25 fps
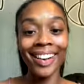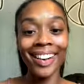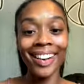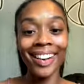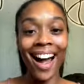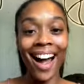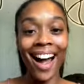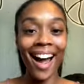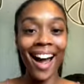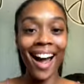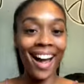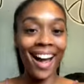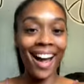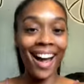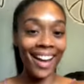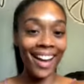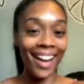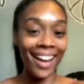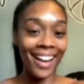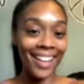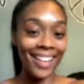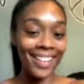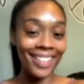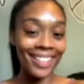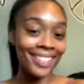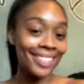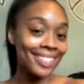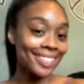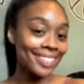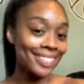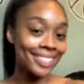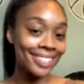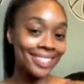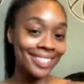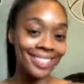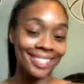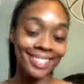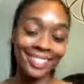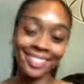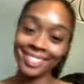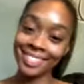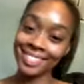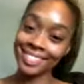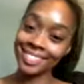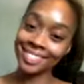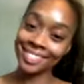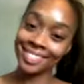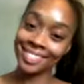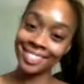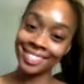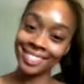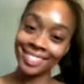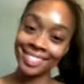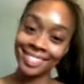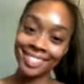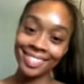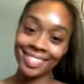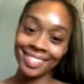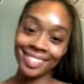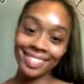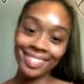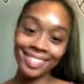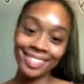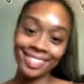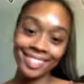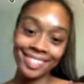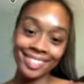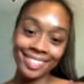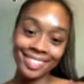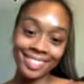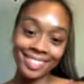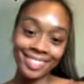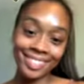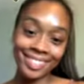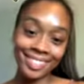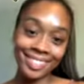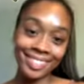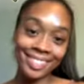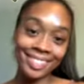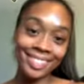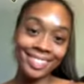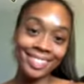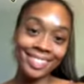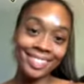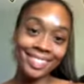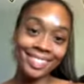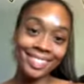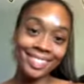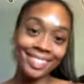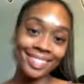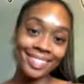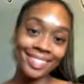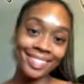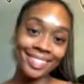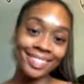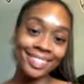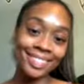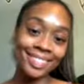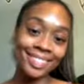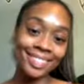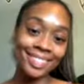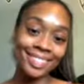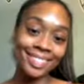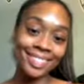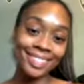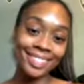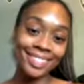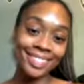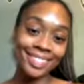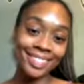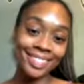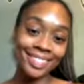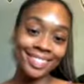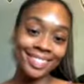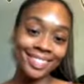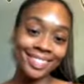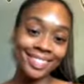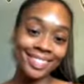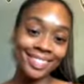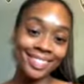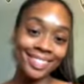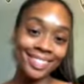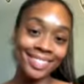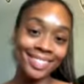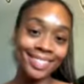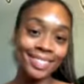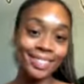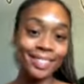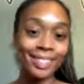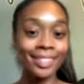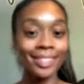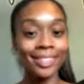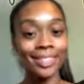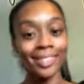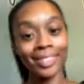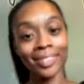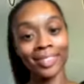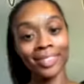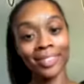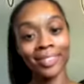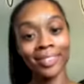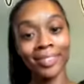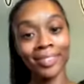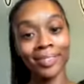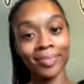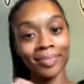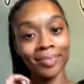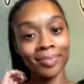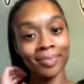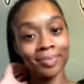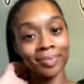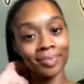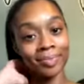This person isn't speaking.